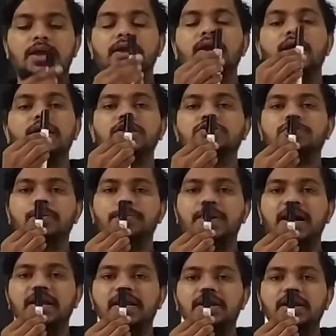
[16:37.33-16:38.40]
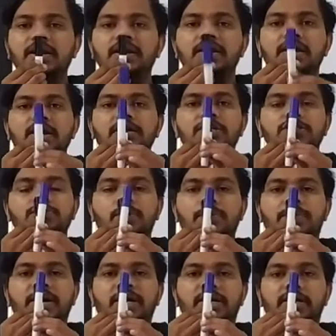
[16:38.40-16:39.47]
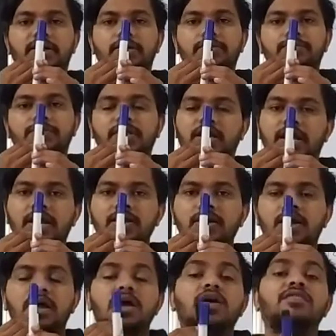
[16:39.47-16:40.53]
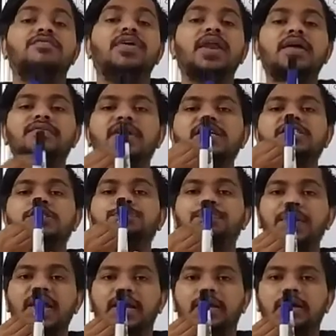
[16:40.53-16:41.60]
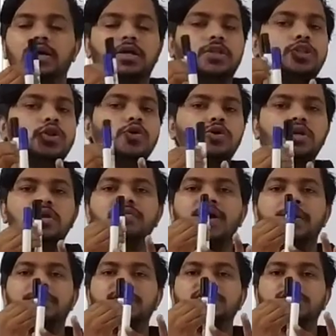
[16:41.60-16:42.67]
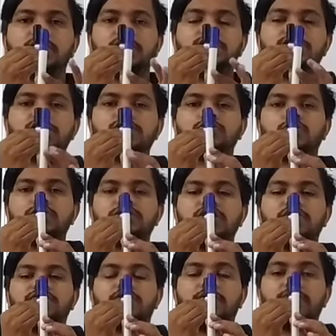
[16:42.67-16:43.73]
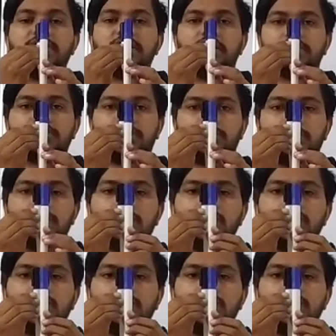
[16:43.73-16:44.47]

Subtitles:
Here it is one particle, here it is one particle. Right? Whenever I speak, due to the vibration, it just goes in a forward direction.